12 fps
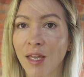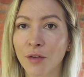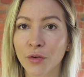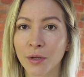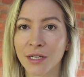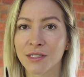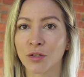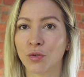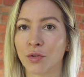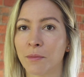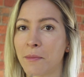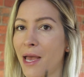Everyone has a
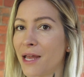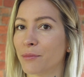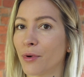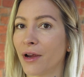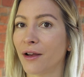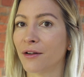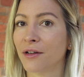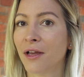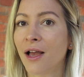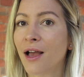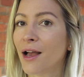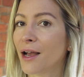good and bad brow.
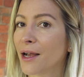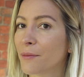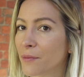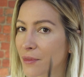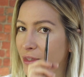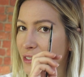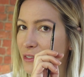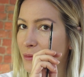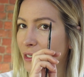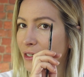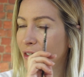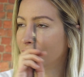This
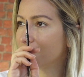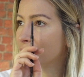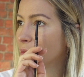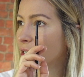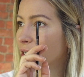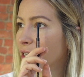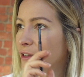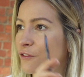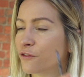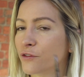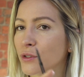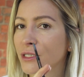one is my
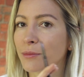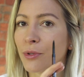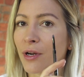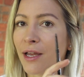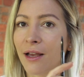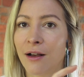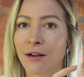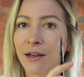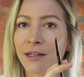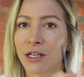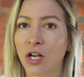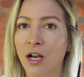fuller brow
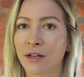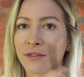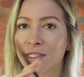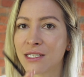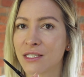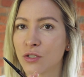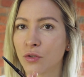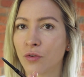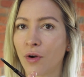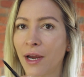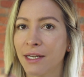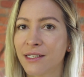and it kind of sits
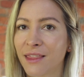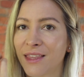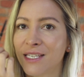great.